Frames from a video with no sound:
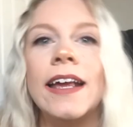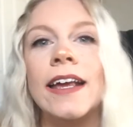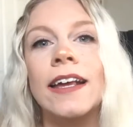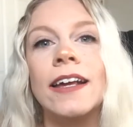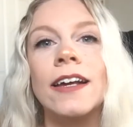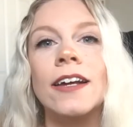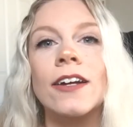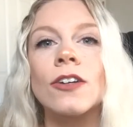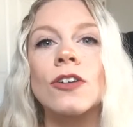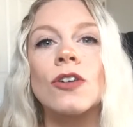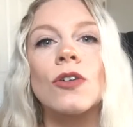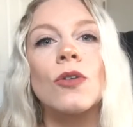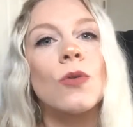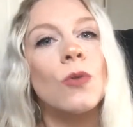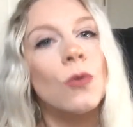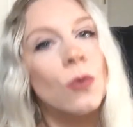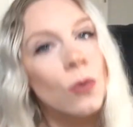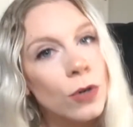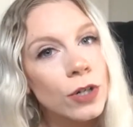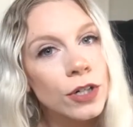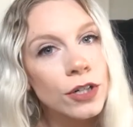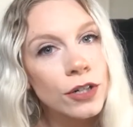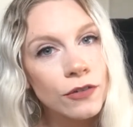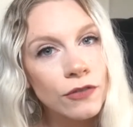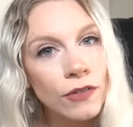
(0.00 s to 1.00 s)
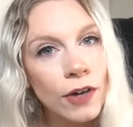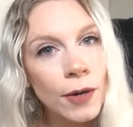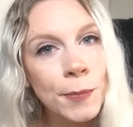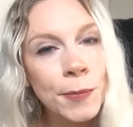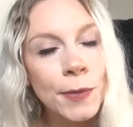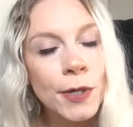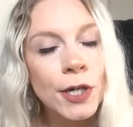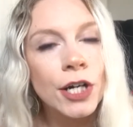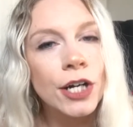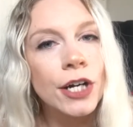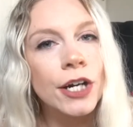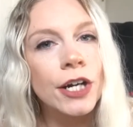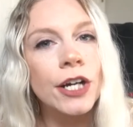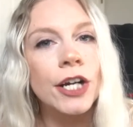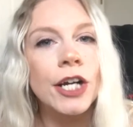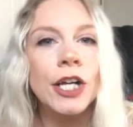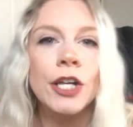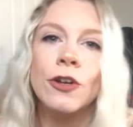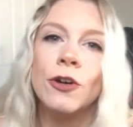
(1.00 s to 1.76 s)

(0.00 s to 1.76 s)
and order from her.